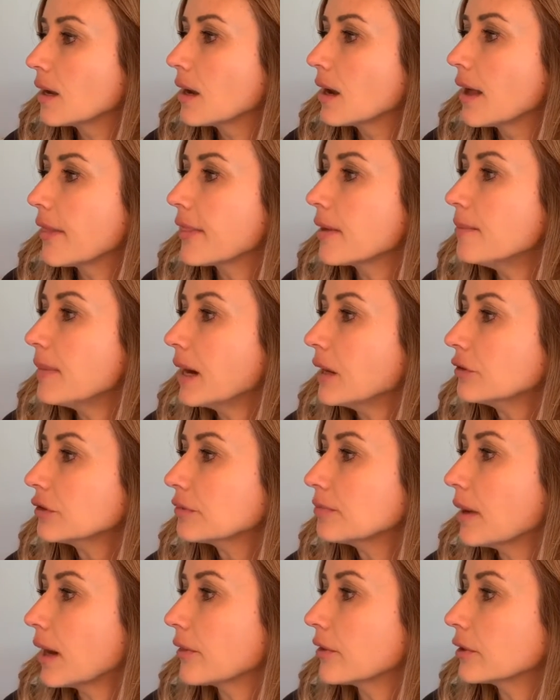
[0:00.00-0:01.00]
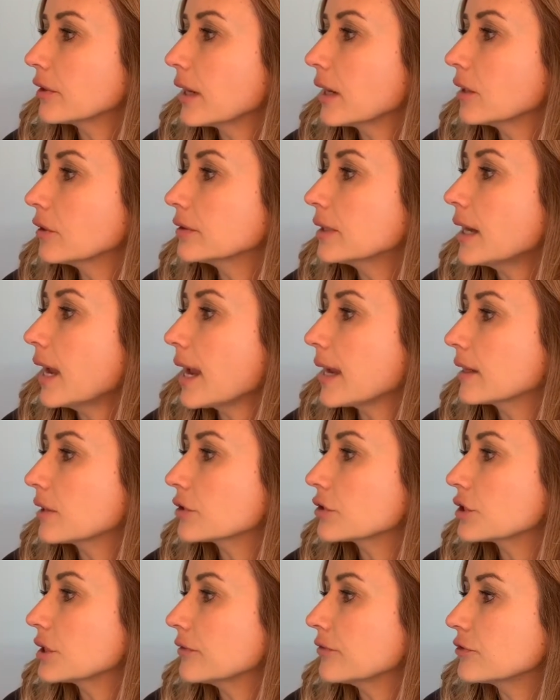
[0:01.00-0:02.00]
The mouse mother held a
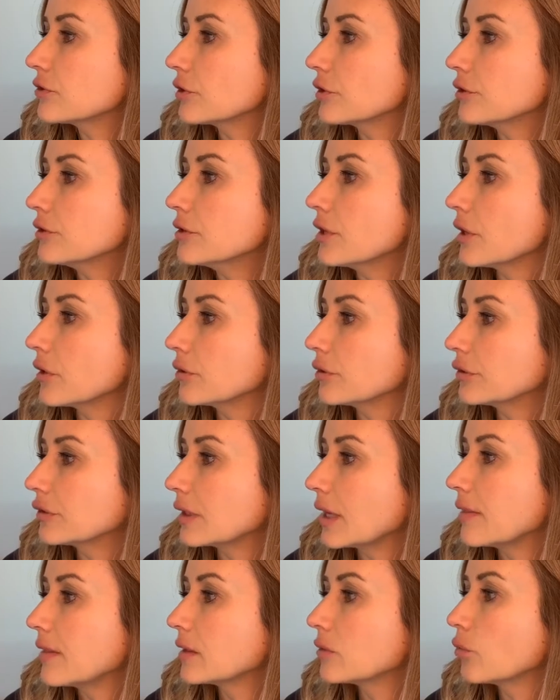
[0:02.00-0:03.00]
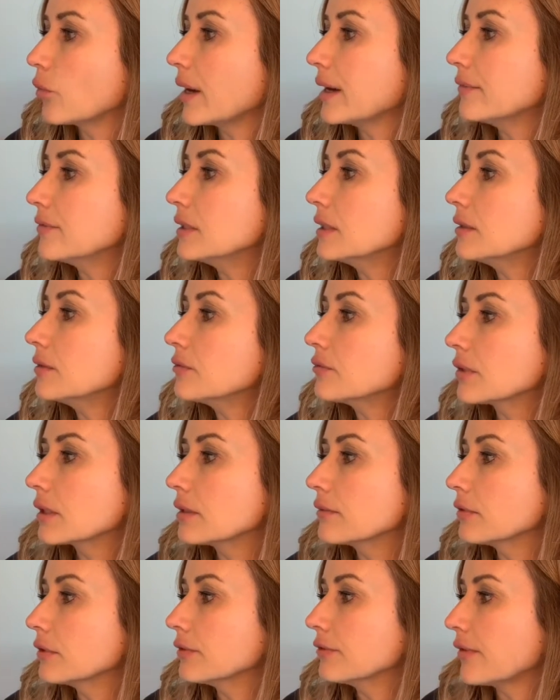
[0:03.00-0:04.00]
handkerchief to her nose and then waved it in front
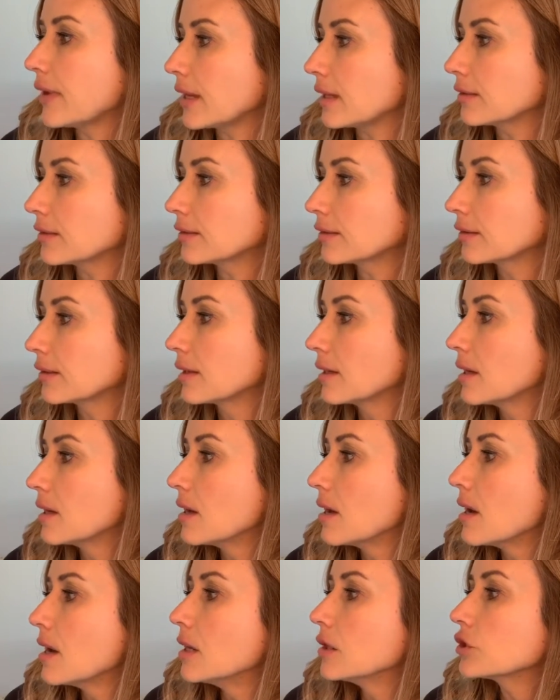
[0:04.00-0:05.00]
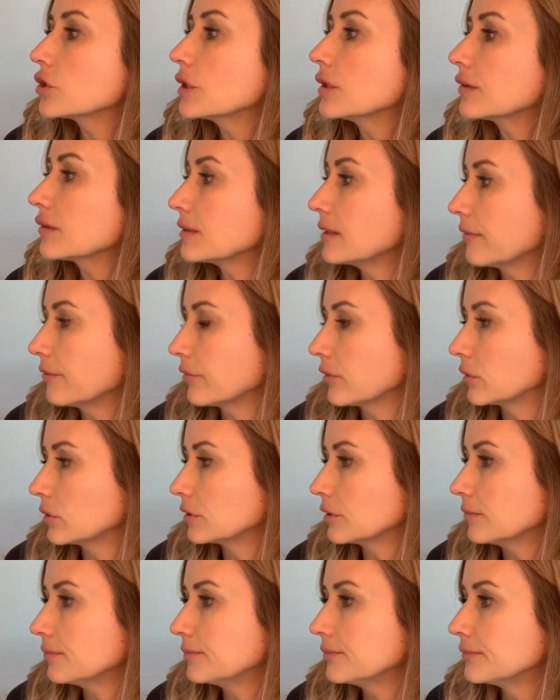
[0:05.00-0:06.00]
of her face. She
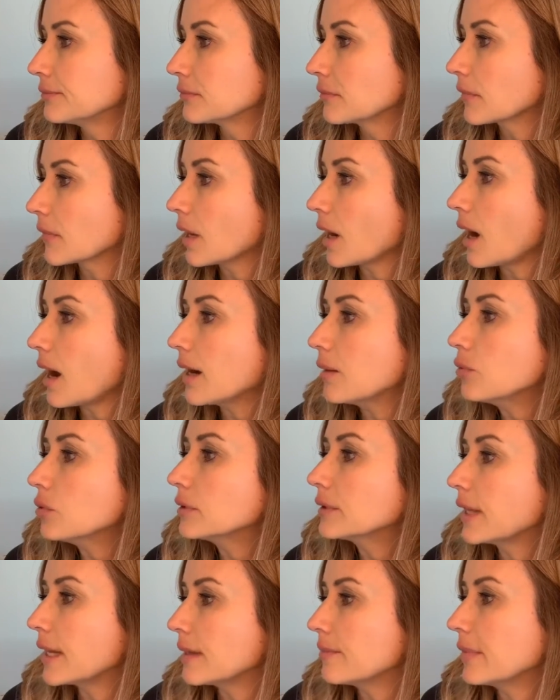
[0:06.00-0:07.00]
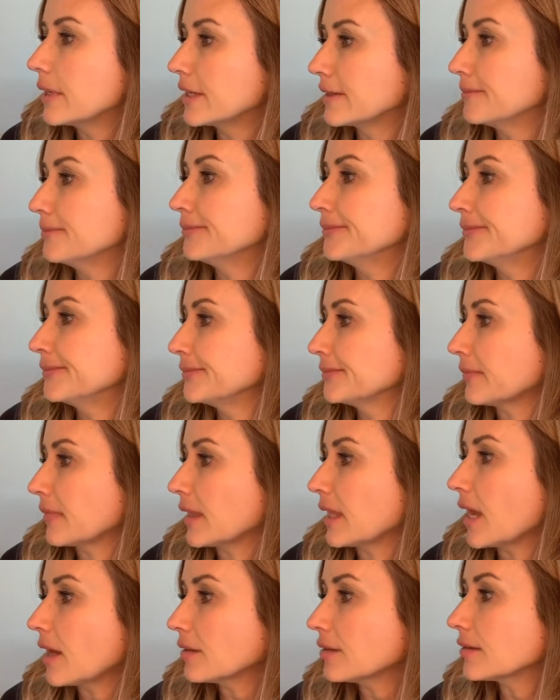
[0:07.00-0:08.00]
sniffled. "I will name him.
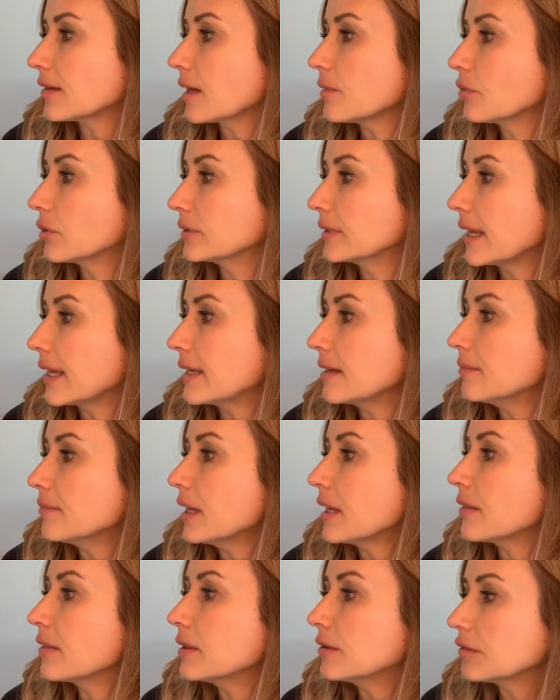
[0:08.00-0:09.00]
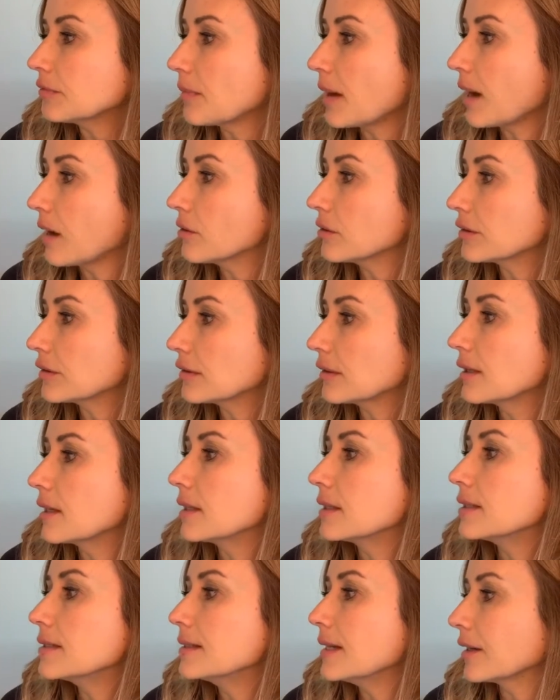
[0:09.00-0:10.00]
Yes, I will name this mouse
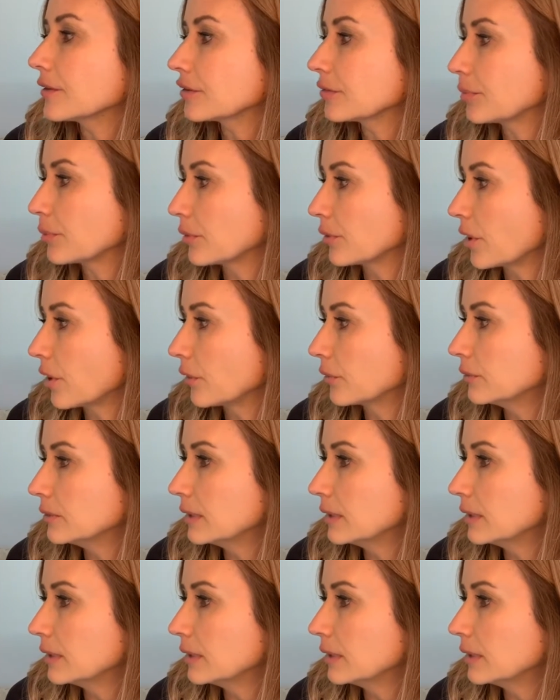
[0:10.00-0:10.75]
Despereaux.